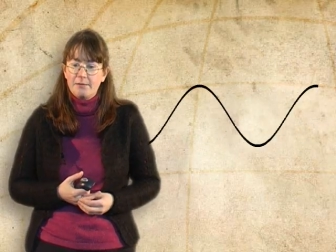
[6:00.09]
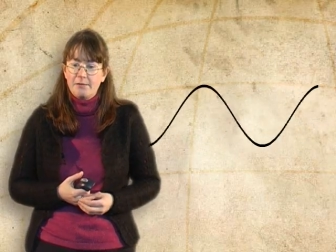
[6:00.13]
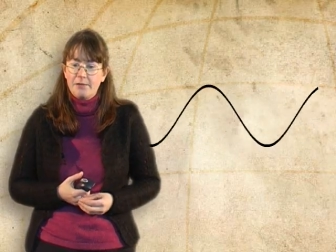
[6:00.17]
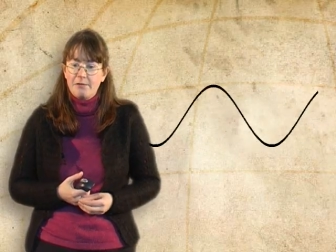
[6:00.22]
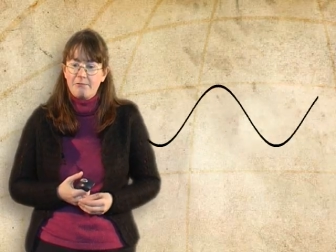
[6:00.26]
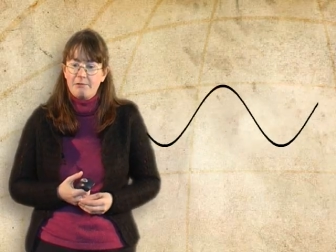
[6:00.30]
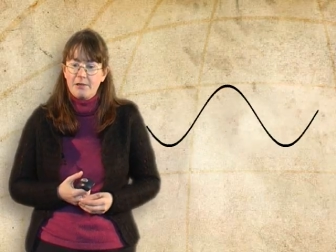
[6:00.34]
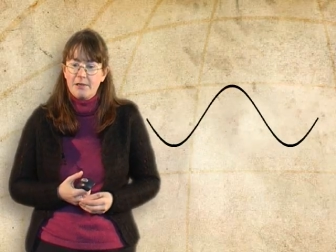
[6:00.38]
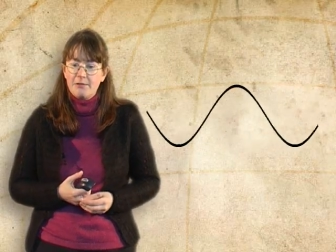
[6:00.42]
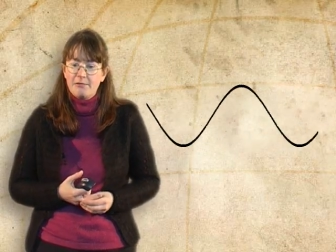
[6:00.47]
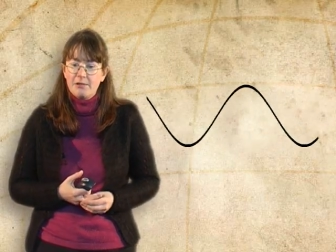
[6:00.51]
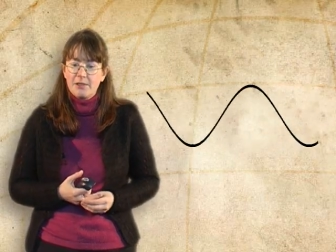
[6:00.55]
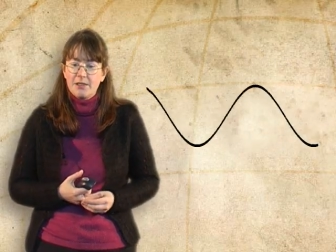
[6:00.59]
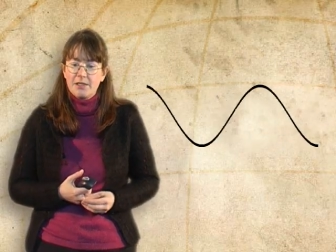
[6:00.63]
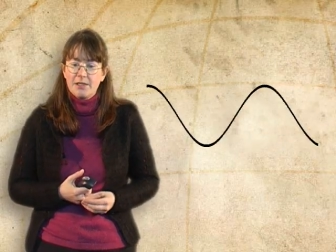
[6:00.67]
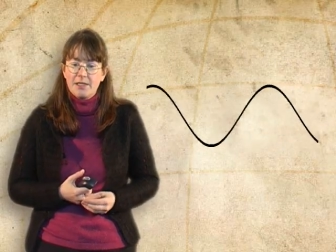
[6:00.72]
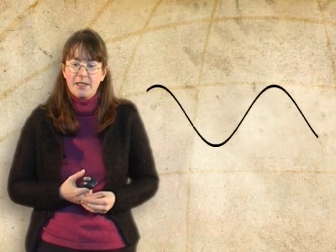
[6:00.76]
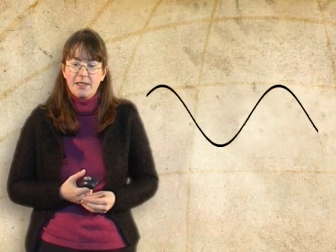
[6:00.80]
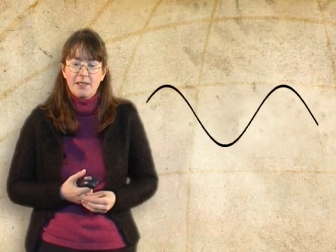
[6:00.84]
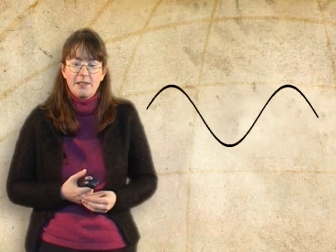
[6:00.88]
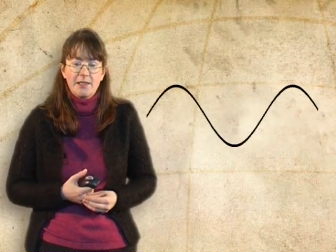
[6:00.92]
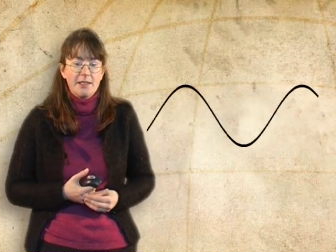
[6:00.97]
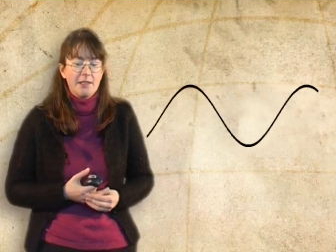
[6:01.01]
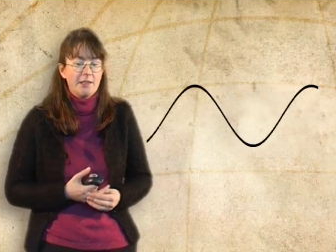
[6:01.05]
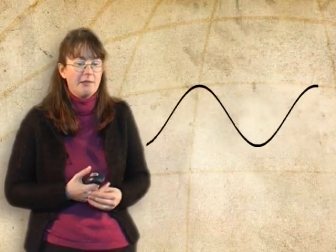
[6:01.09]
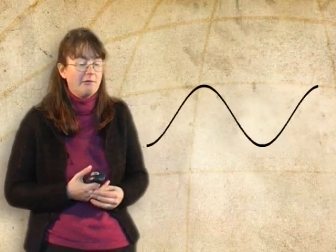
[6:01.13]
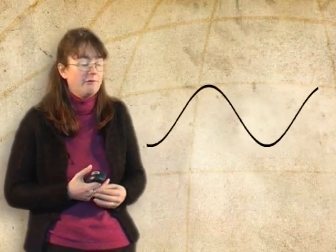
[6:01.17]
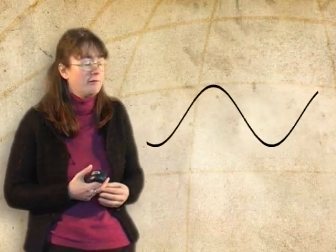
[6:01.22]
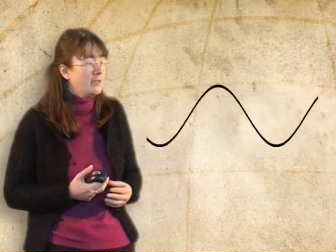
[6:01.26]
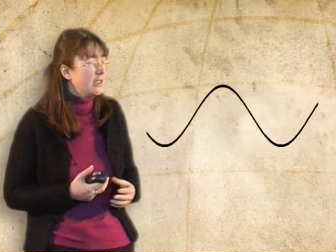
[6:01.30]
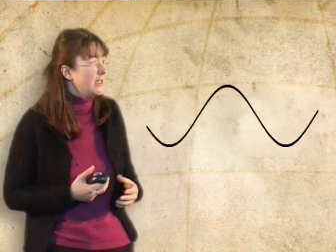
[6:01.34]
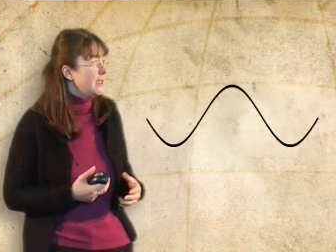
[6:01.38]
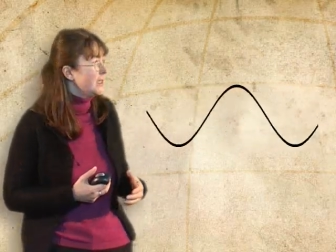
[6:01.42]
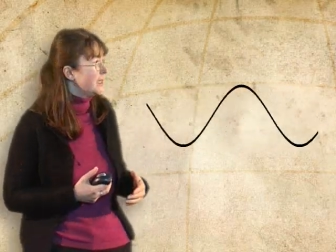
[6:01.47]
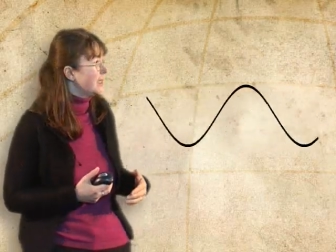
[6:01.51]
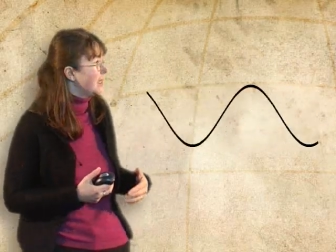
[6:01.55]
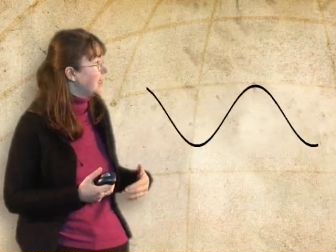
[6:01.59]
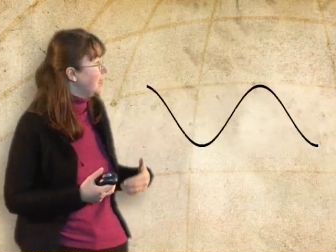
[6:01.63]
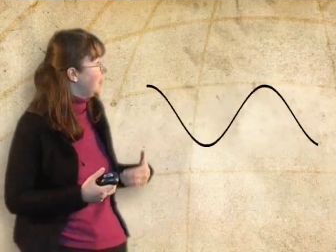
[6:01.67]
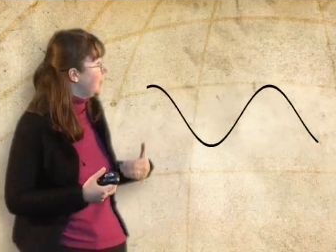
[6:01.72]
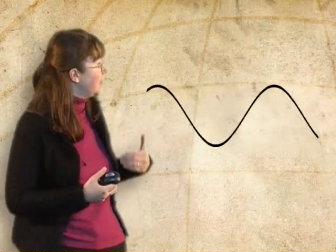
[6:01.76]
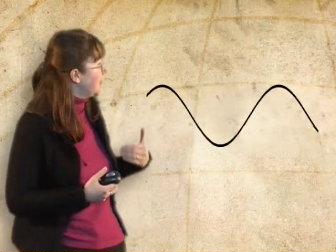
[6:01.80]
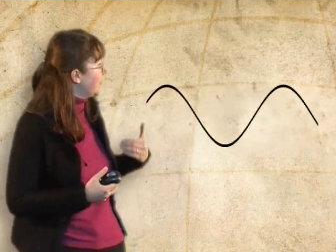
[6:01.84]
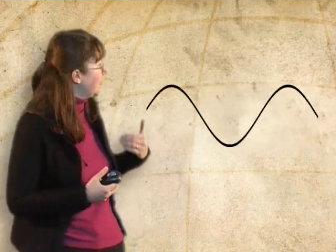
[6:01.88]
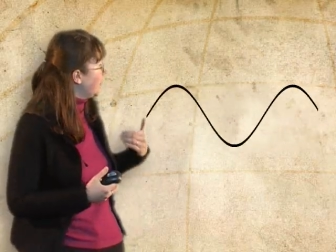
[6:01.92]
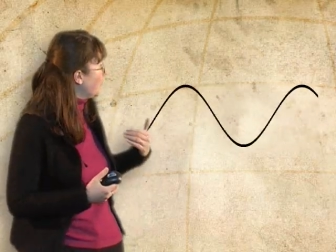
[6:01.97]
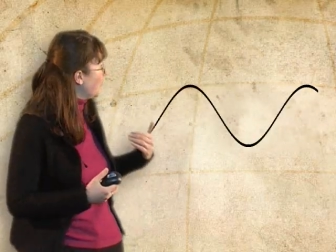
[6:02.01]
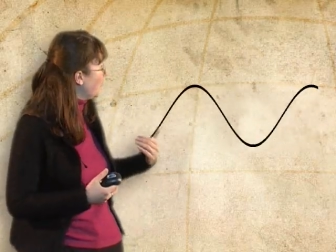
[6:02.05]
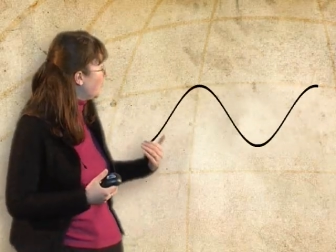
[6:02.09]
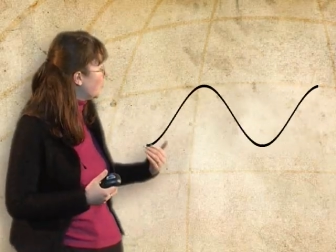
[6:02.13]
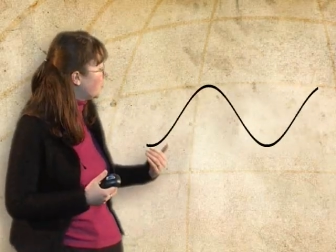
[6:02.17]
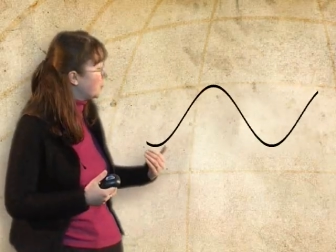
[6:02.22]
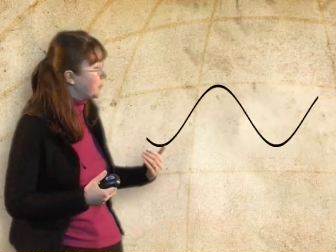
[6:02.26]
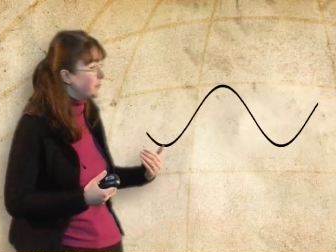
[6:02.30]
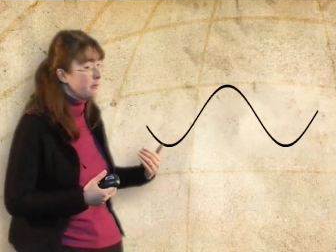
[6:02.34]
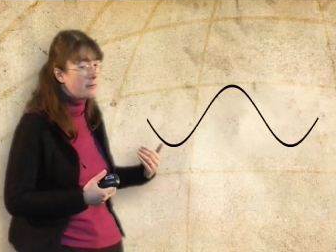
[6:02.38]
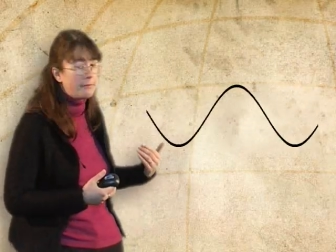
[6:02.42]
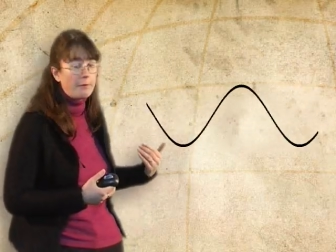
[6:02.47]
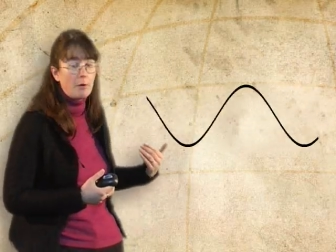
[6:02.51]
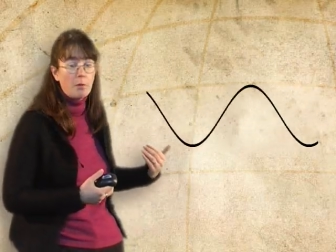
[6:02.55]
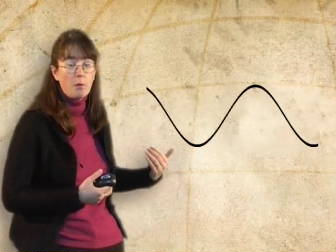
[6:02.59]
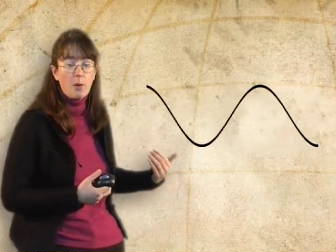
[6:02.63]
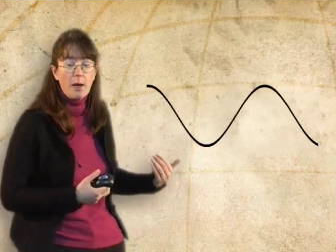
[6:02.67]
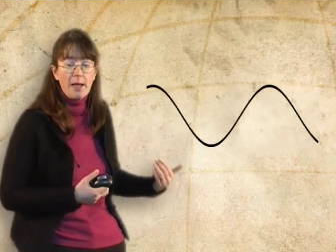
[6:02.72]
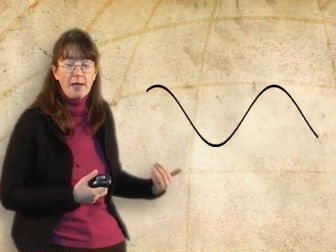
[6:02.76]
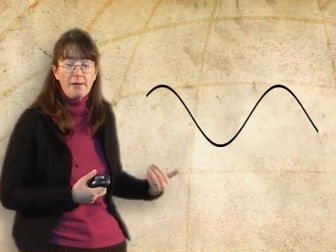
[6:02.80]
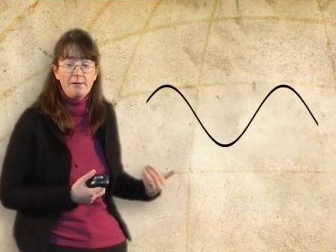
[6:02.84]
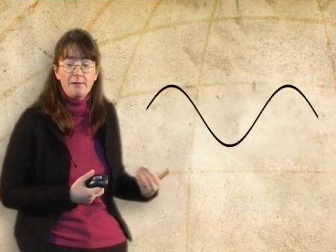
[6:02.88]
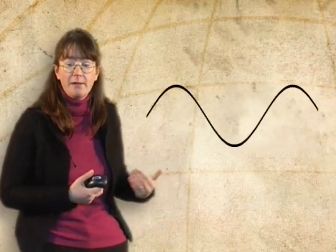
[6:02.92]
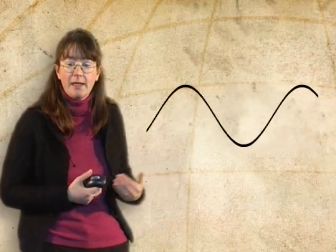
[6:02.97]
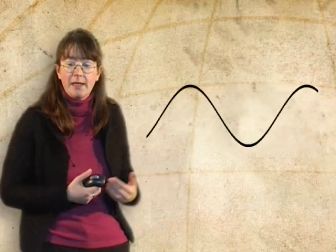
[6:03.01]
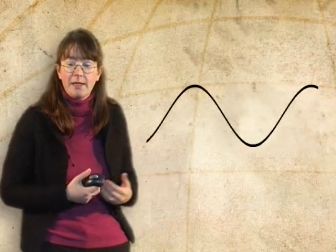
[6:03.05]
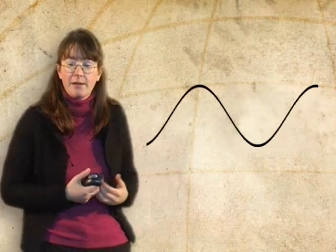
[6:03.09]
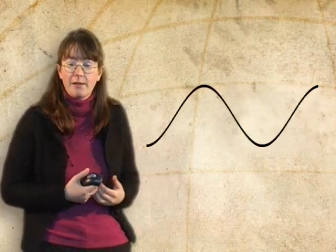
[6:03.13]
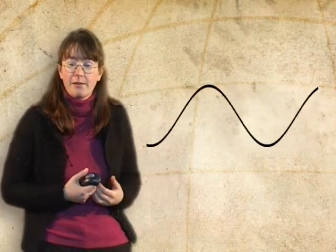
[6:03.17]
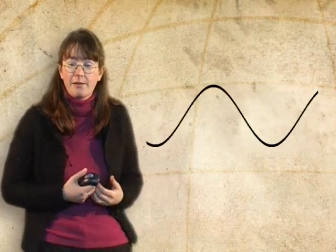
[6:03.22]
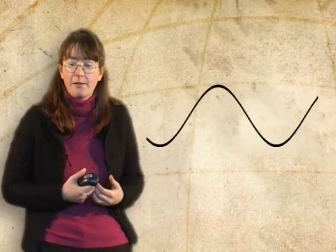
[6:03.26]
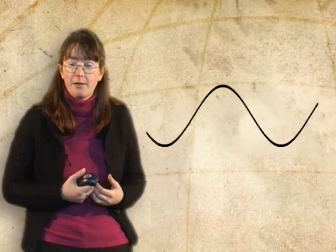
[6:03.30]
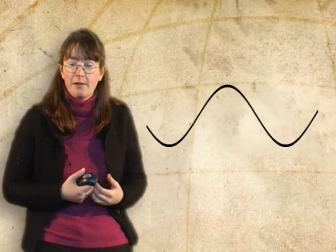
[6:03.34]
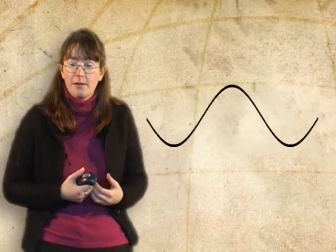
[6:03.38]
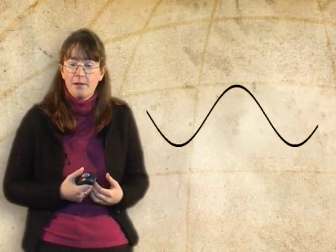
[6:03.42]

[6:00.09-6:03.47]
of 360 degrees, then a quarter of a wavelength